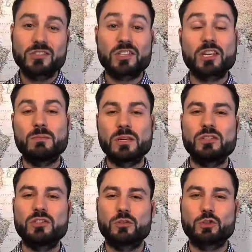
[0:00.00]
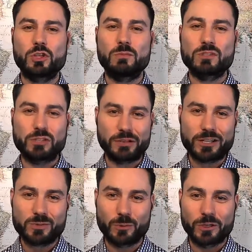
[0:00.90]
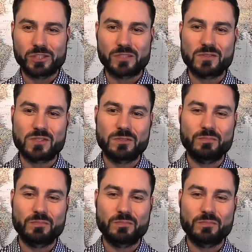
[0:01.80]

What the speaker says: to commit to your dreams and your aspirations.